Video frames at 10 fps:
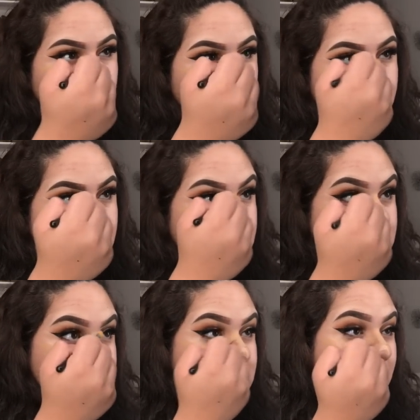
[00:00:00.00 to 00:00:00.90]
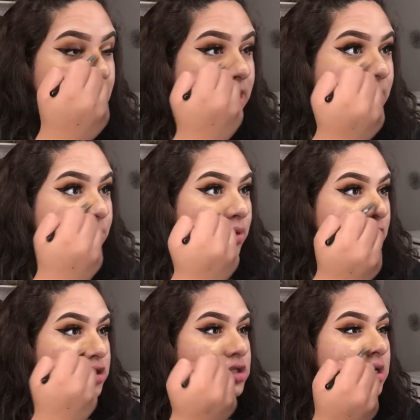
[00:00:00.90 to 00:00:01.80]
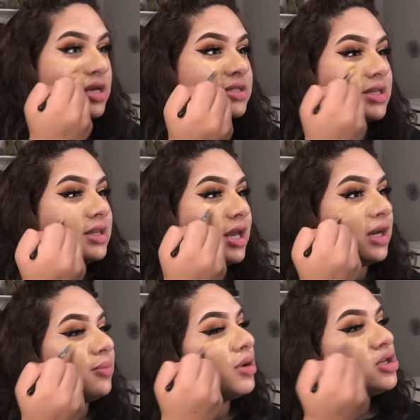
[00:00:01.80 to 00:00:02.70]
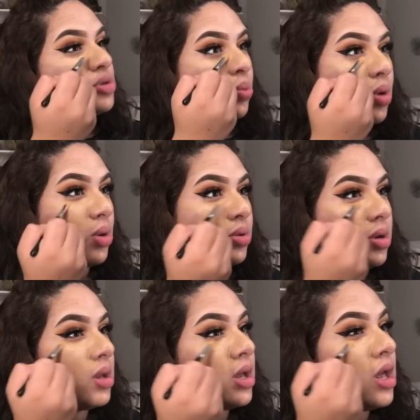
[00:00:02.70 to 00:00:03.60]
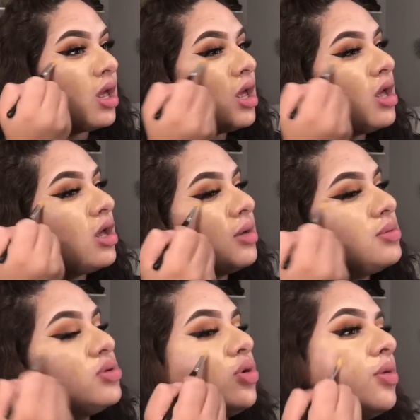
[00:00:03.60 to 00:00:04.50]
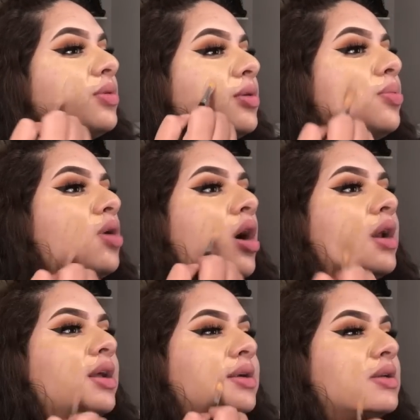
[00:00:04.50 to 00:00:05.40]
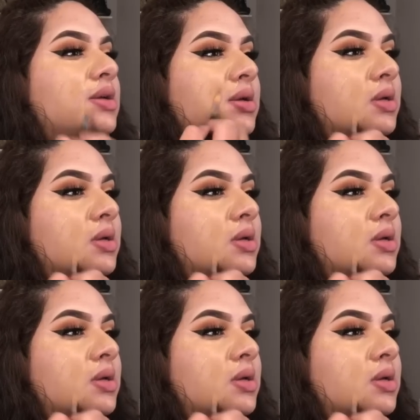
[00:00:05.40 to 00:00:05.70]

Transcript: with a synthetic brush. A synthetic brush won't absorb the product